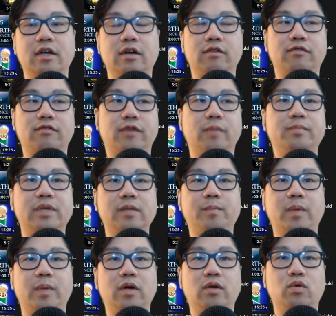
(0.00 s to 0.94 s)
from
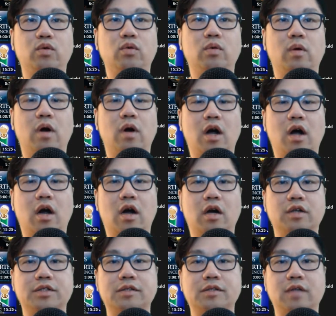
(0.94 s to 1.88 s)
people who
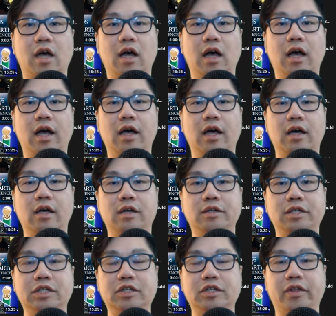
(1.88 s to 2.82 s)
are
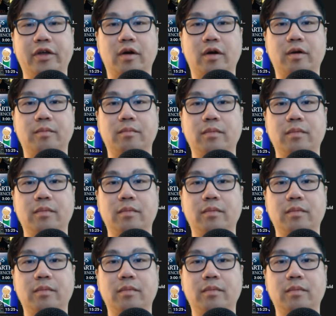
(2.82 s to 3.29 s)
either